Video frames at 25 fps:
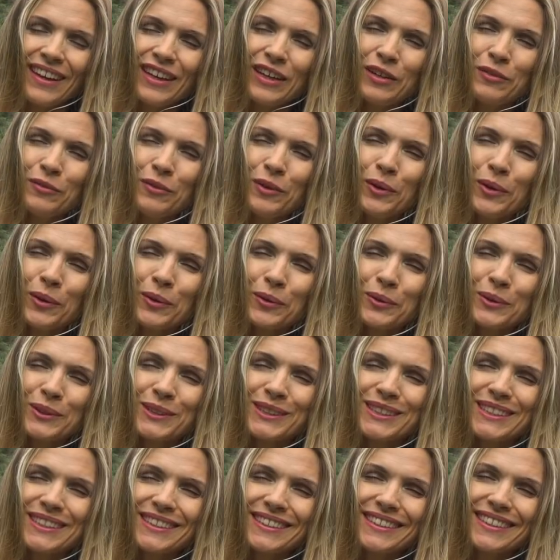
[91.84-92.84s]
in Virgo is
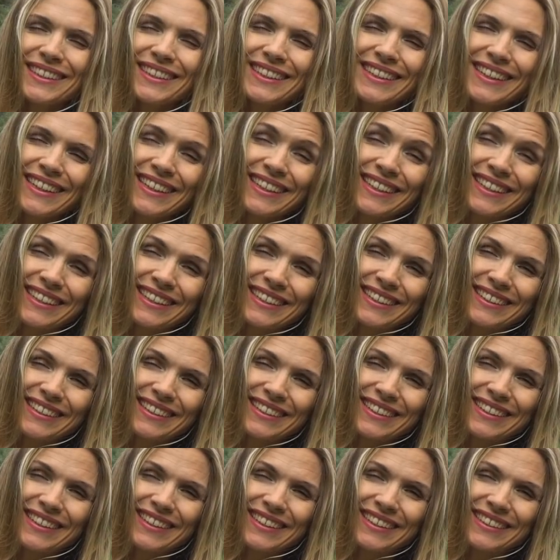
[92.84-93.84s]
still
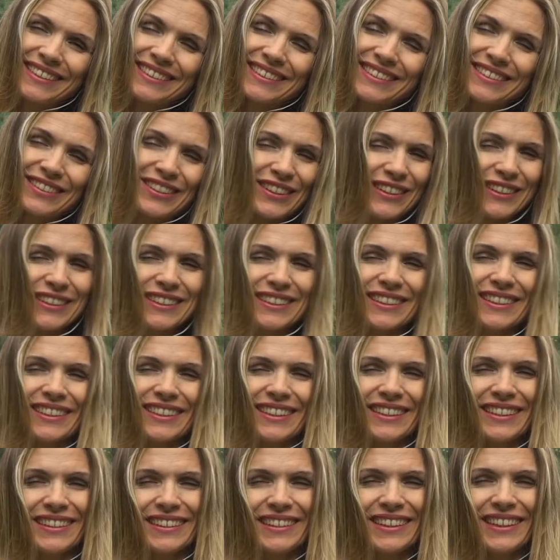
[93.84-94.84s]
clinging. It's not
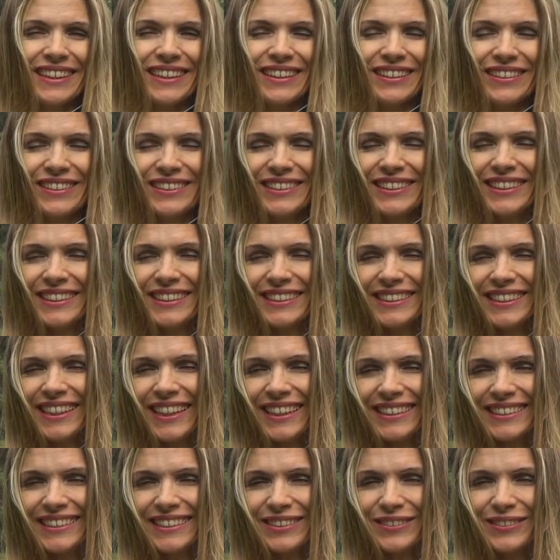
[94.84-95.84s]
there yet
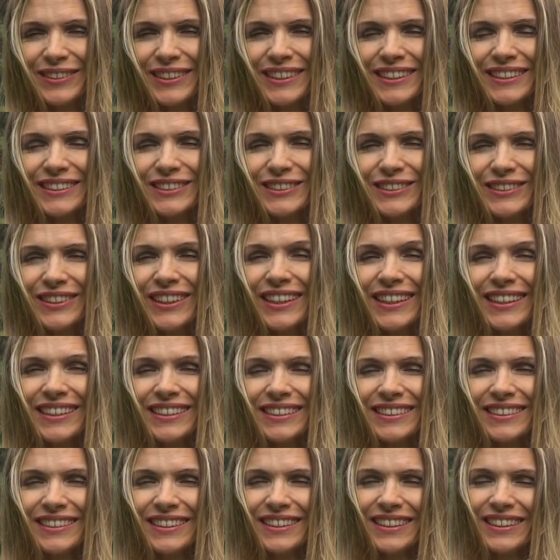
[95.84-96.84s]
as a grand
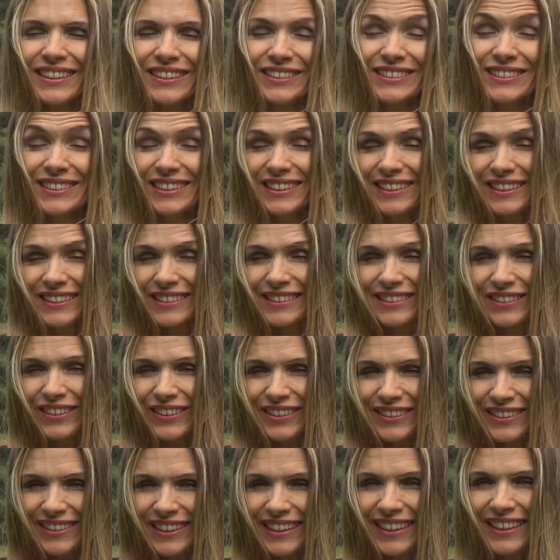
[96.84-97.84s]
trine. It's
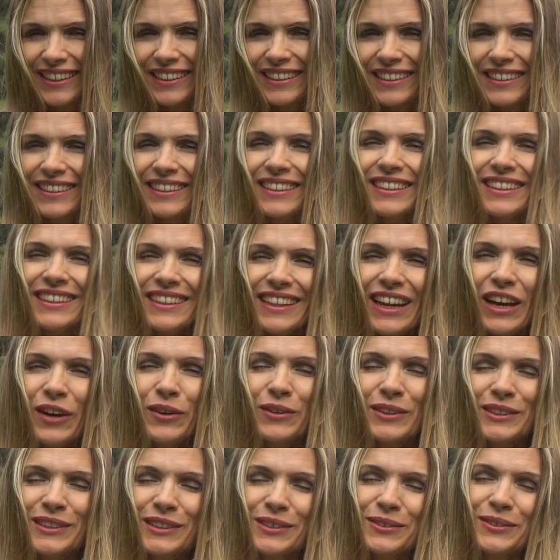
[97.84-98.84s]
not there now
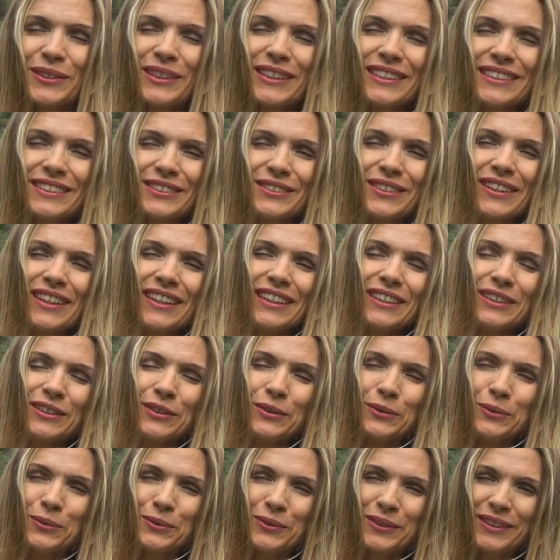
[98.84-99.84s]
as a grand trine,
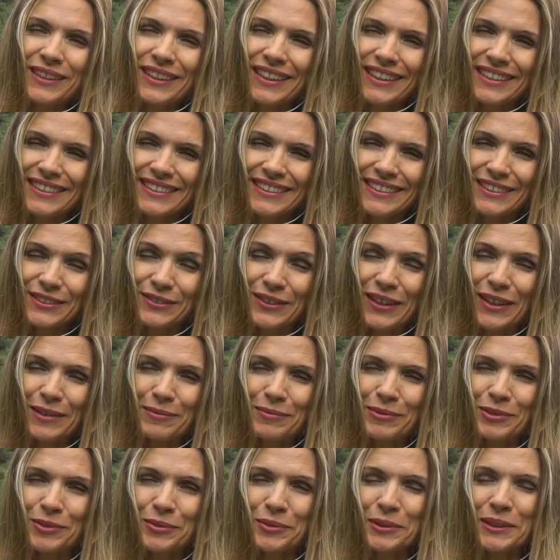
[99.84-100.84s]
only as a trine
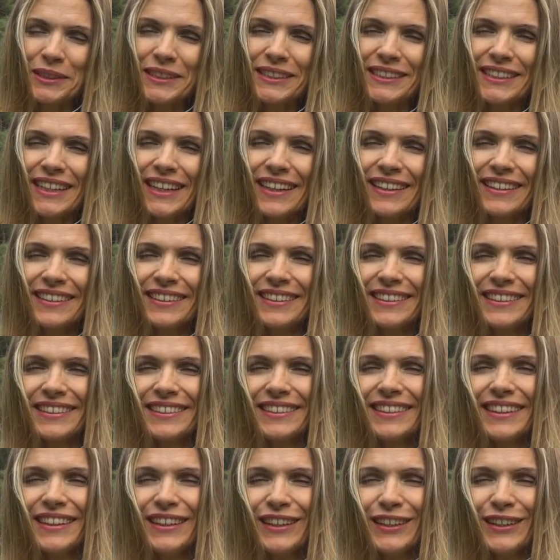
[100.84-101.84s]
between Saturn
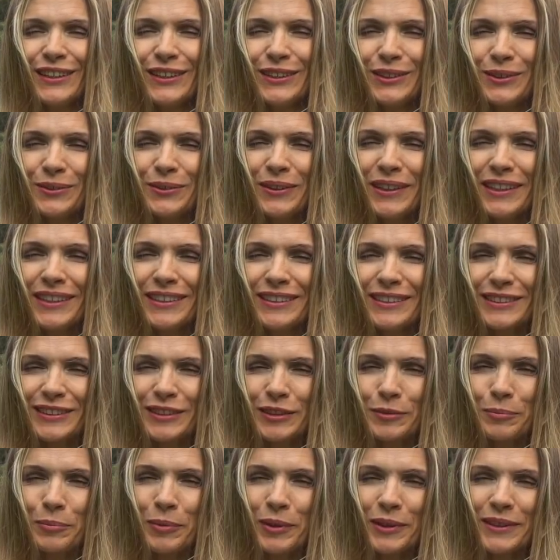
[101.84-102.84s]
and
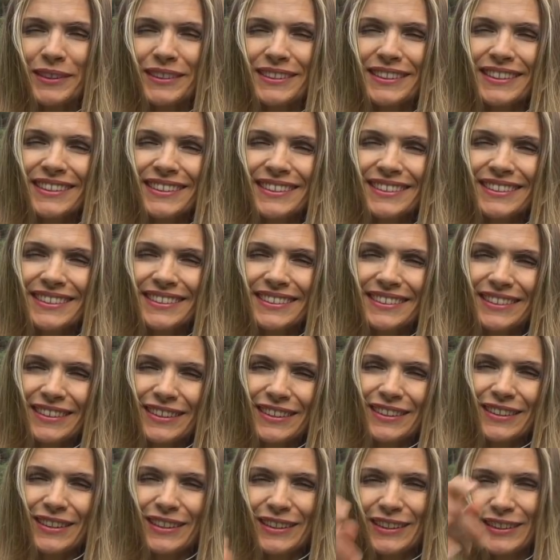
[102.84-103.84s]
Uranus. But since
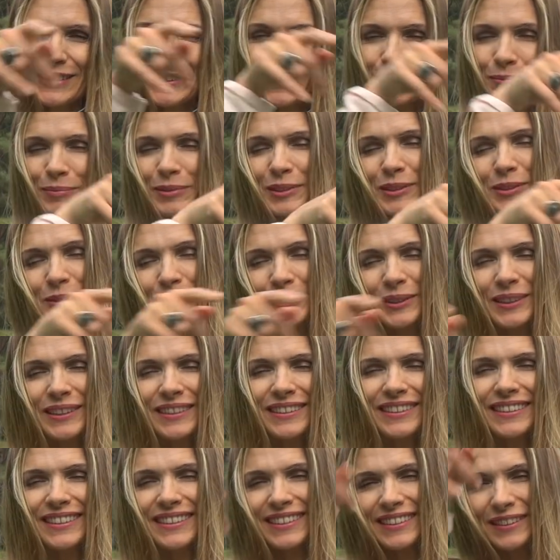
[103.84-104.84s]
it's
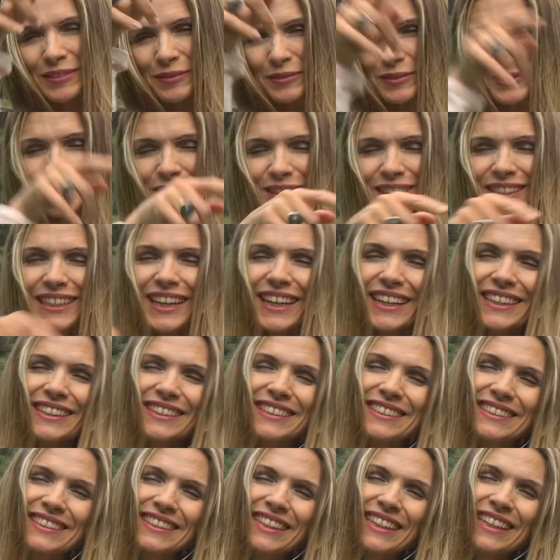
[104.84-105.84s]
between the different
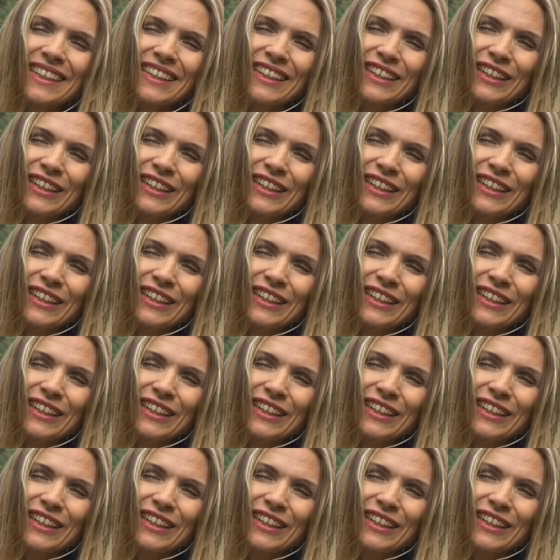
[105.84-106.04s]
signs,